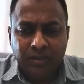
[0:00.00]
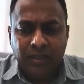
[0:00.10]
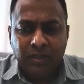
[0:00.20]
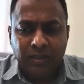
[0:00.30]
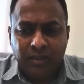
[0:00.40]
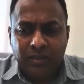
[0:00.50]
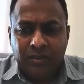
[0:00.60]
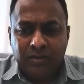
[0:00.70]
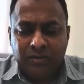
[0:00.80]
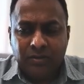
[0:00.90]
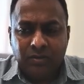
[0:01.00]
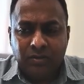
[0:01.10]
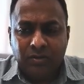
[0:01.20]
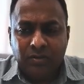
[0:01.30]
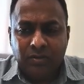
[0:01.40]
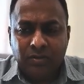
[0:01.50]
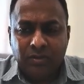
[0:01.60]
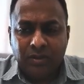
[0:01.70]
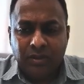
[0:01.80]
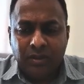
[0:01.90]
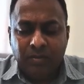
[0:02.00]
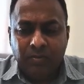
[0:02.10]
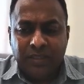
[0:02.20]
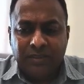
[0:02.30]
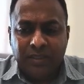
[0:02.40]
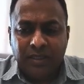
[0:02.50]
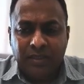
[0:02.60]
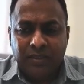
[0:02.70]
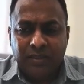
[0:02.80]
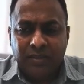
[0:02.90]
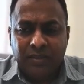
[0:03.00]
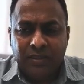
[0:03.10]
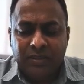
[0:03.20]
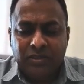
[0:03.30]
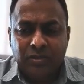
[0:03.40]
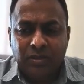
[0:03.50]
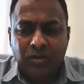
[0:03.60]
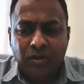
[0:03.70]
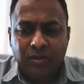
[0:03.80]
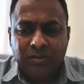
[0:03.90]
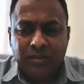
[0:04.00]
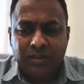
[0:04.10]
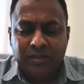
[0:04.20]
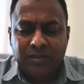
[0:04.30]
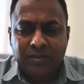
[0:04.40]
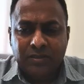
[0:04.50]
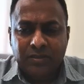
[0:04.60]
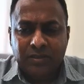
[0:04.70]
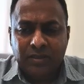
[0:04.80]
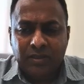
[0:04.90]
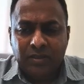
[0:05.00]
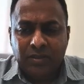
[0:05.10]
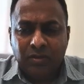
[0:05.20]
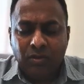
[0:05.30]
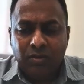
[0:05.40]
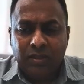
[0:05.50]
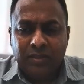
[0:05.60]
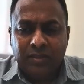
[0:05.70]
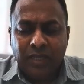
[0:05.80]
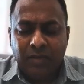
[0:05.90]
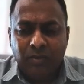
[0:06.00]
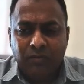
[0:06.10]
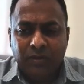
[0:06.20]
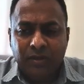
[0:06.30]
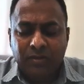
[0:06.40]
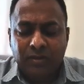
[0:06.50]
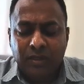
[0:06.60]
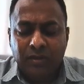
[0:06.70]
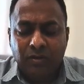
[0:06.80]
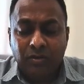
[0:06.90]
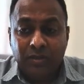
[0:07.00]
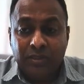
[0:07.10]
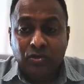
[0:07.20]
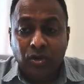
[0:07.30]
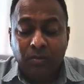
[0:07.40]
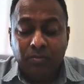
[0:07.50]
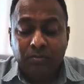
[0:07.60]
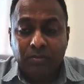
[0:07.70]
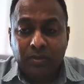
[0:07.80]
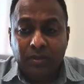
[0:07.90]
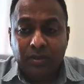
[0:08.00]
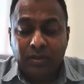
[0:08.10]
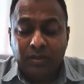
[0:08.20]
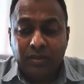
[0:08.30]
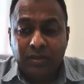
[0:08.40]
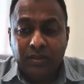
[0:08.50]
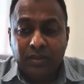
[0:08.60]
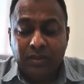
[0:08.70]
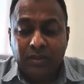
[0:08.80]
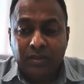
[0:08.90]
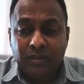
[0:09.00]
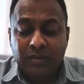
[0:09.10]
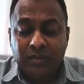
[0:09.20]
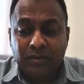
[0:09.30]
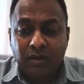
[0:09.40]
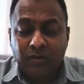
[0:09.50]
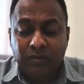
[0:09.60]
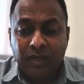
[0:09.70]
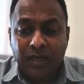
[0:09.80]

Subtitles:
Okay, so basically the insured cost is only only top of the